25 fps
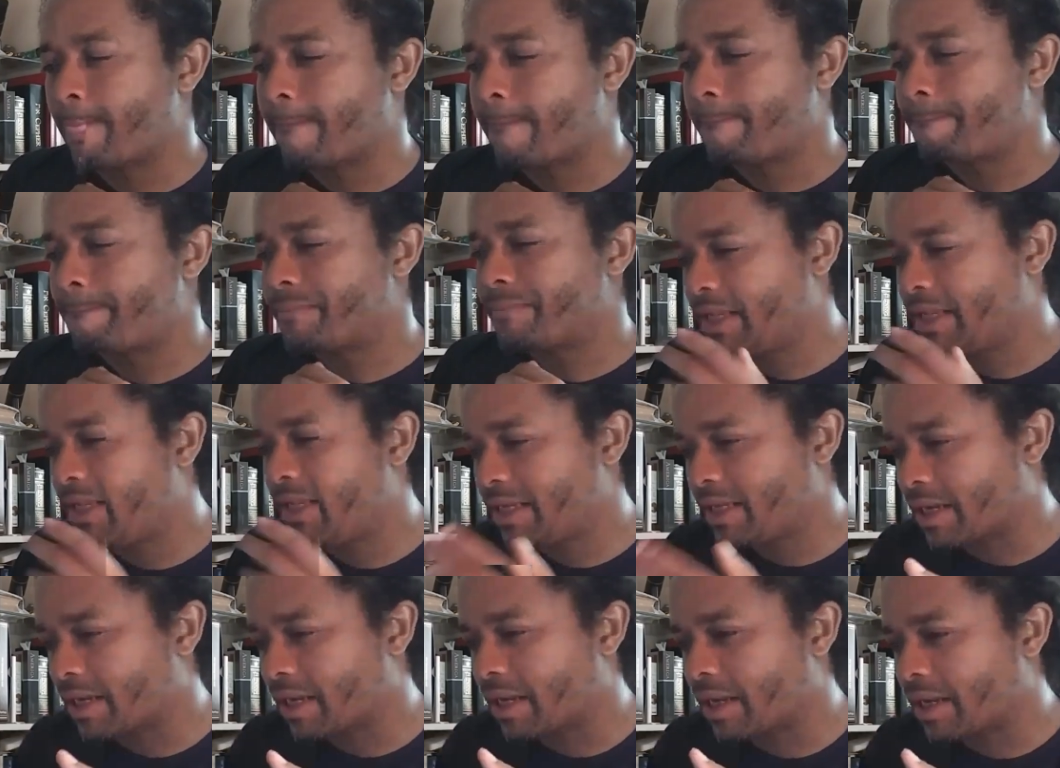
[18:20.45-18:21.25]

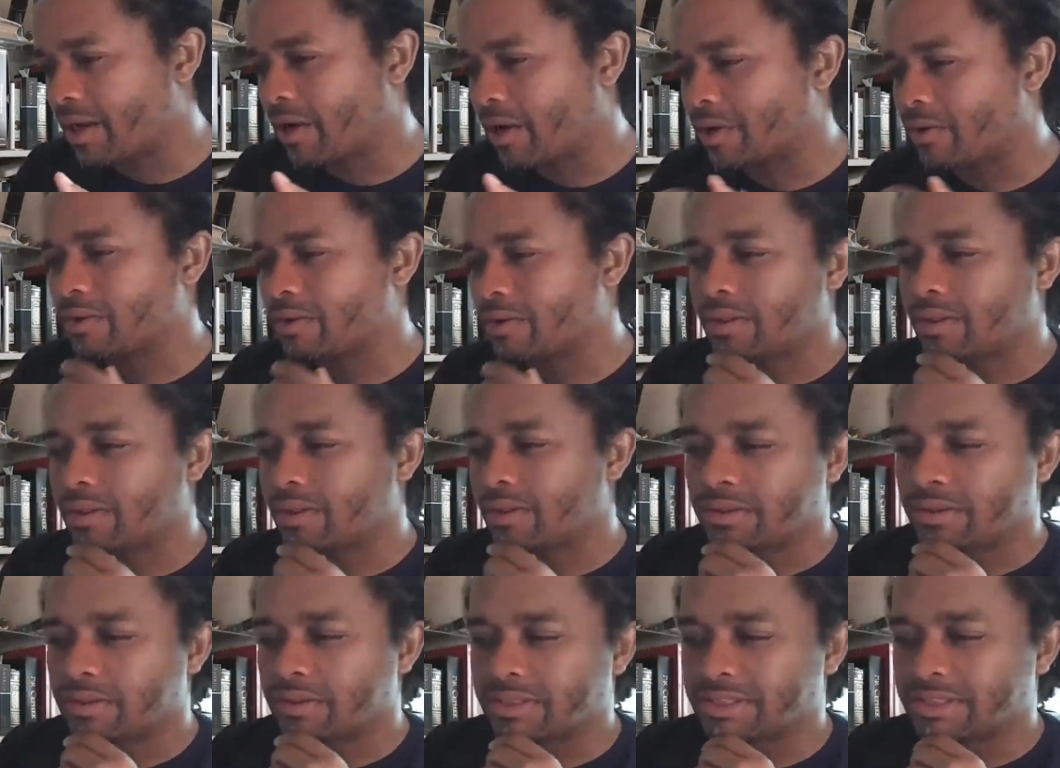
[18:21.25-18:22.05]
Anyhow,
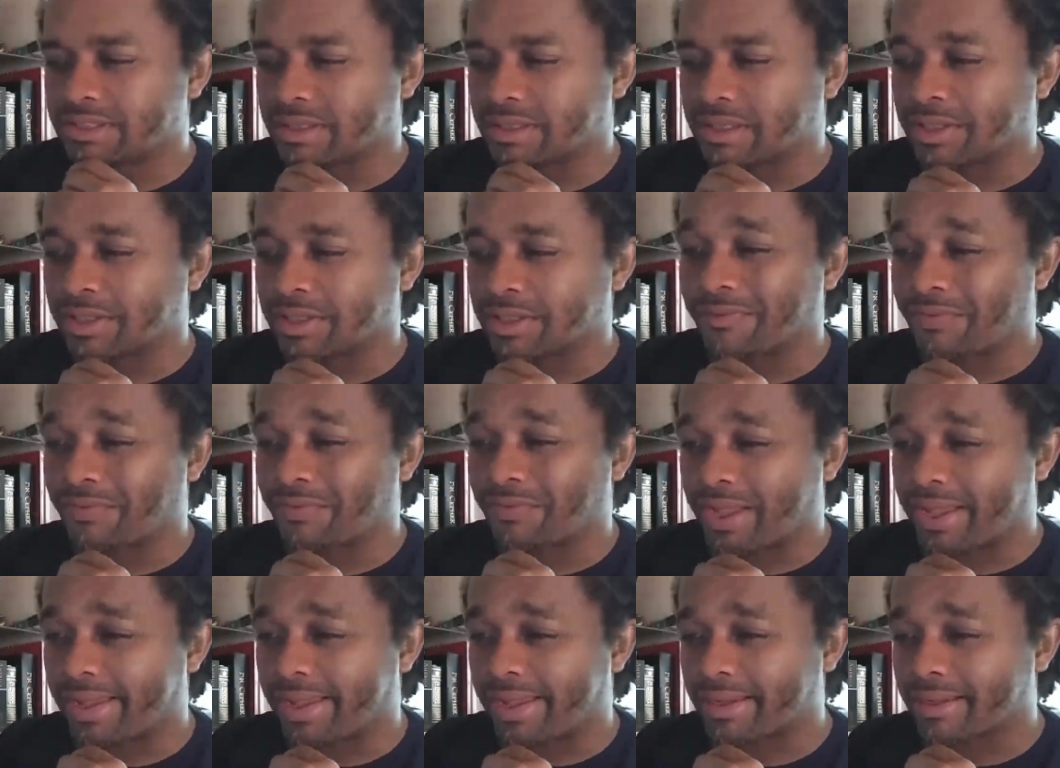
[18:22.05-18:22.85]
this is another
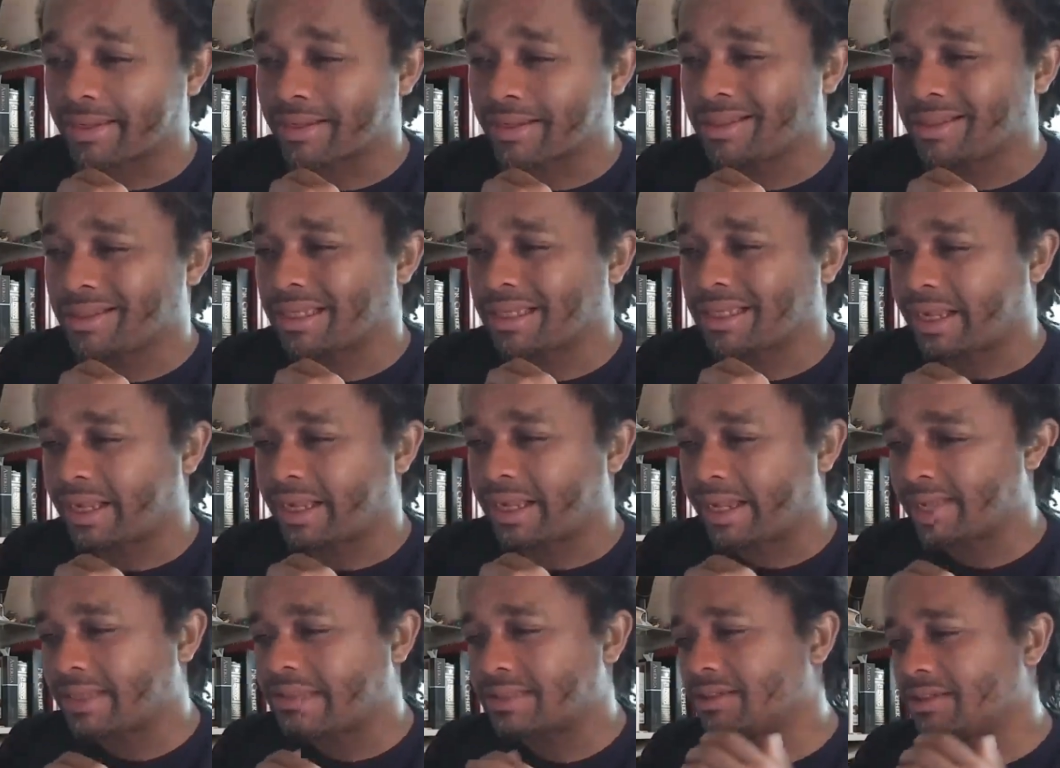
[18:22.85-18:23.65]
fact that
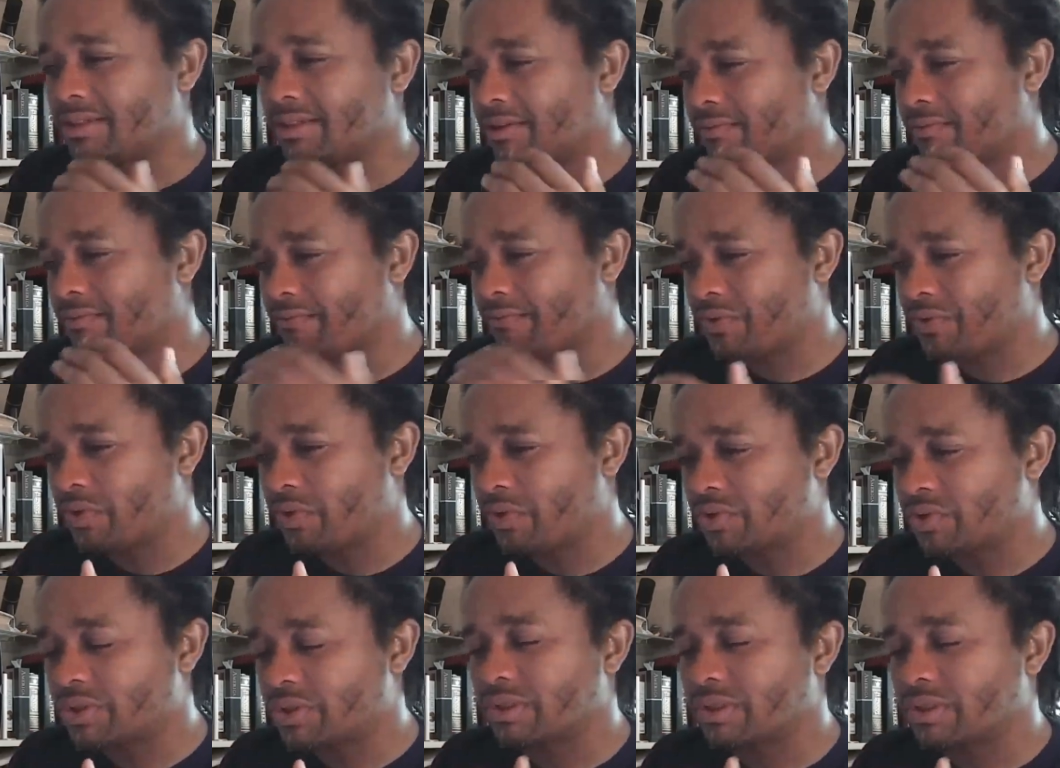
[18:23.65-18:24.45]
adds to the
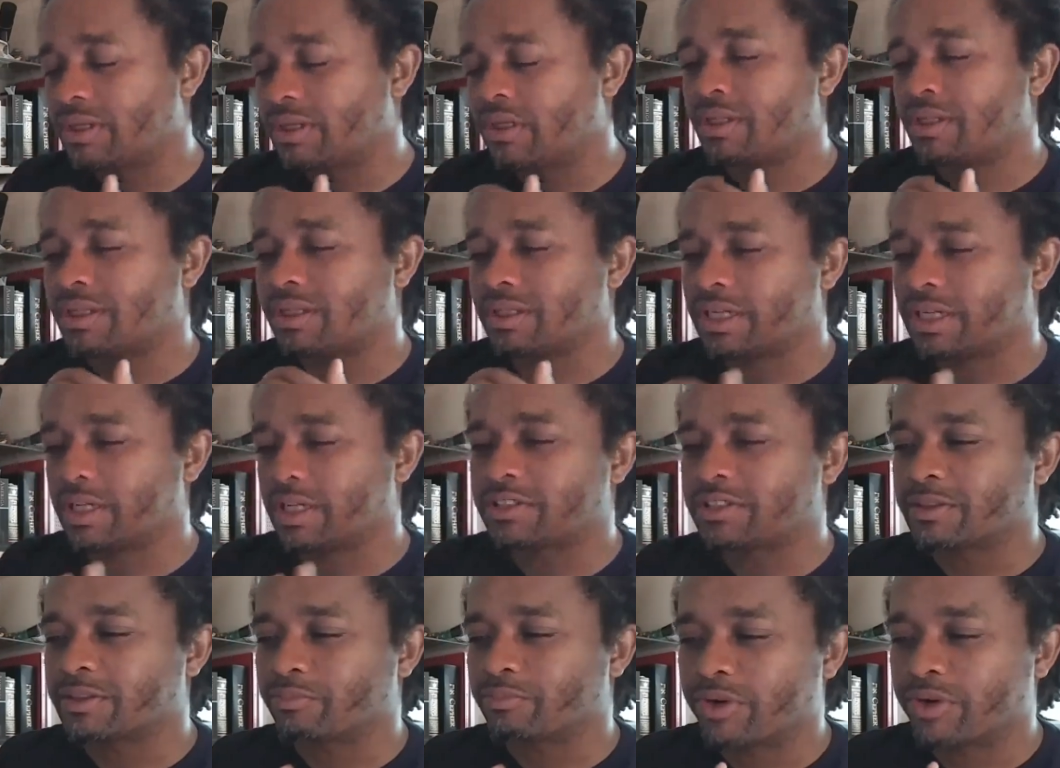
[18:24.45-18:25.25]
confusion. The
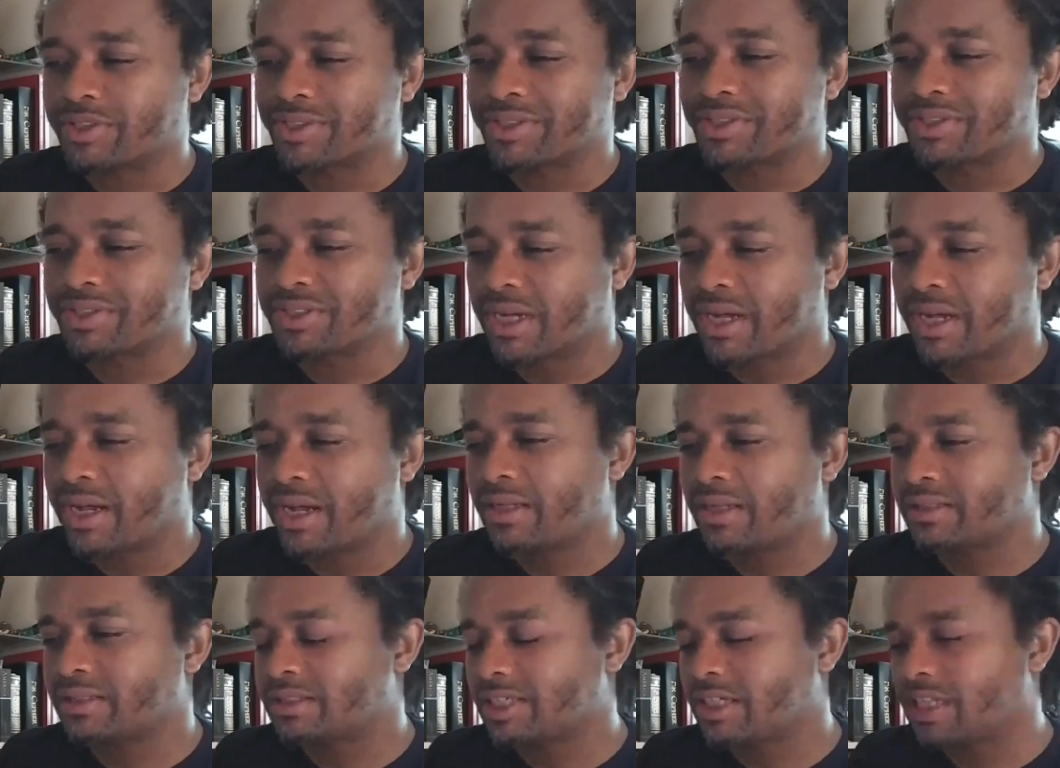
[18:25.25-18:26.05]
letters of Prester
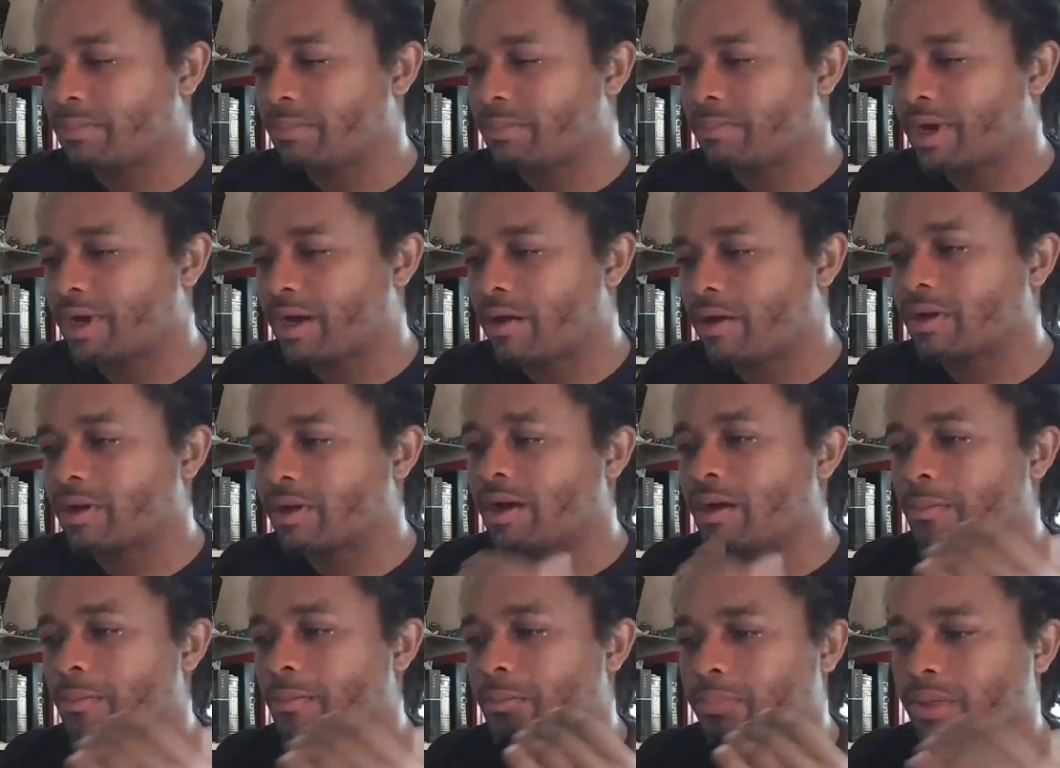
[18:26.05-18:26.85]
John tell
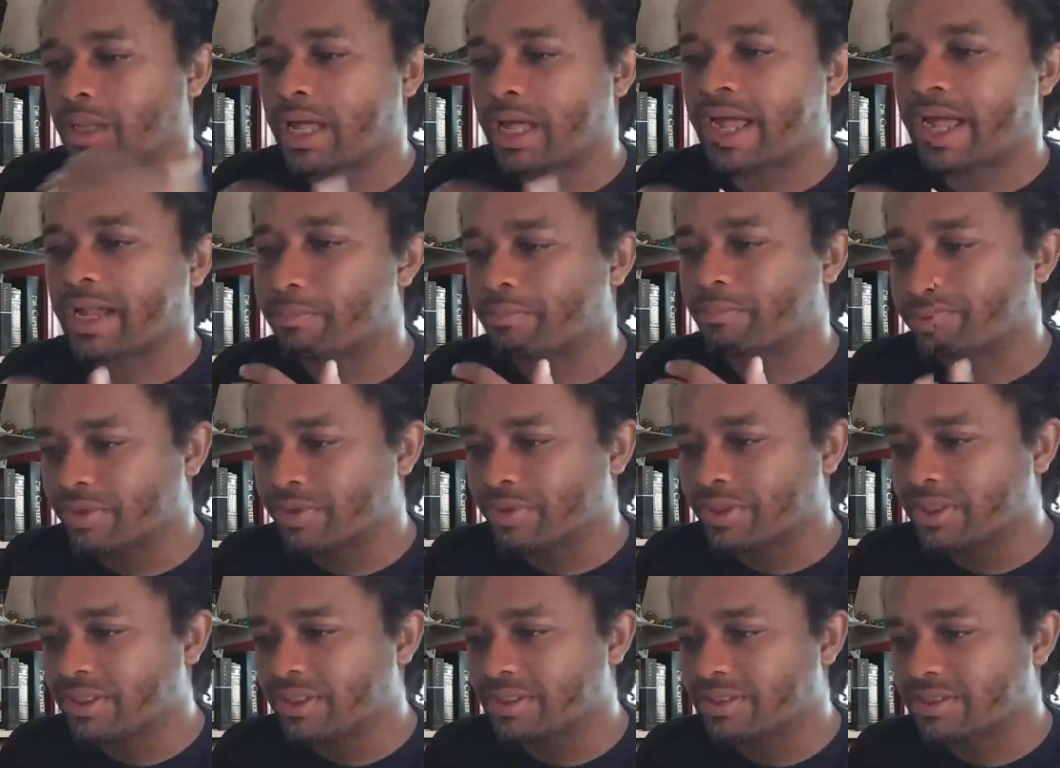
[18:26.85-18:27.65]
about black
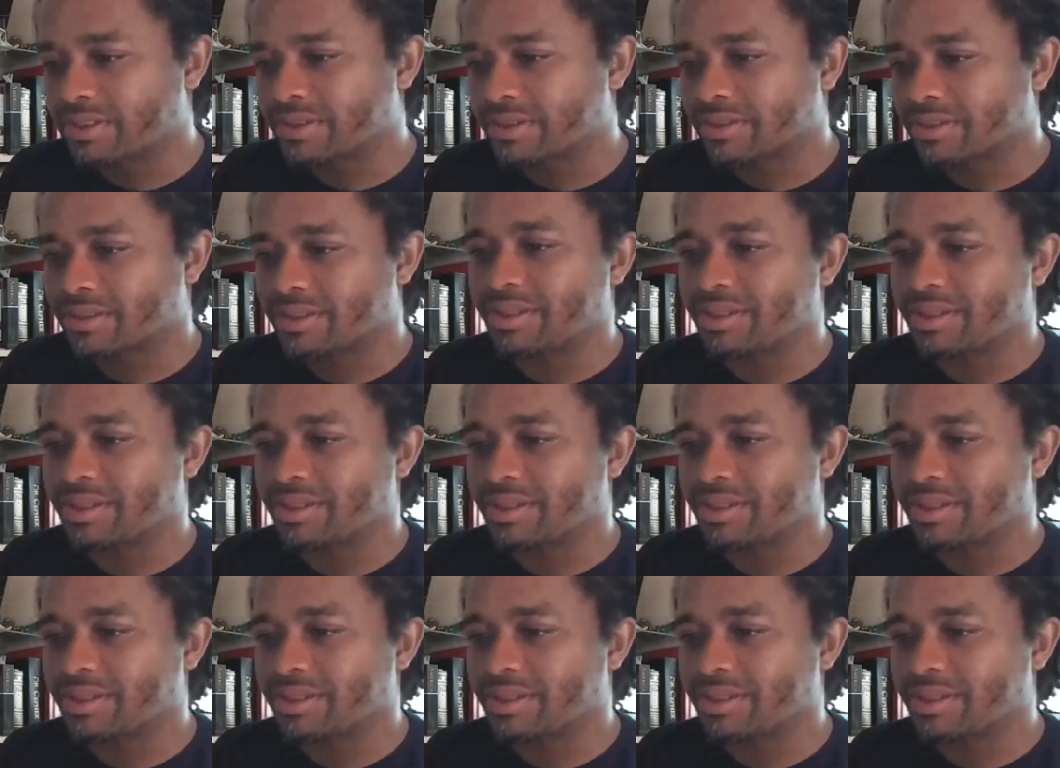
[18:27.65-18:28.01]
priests.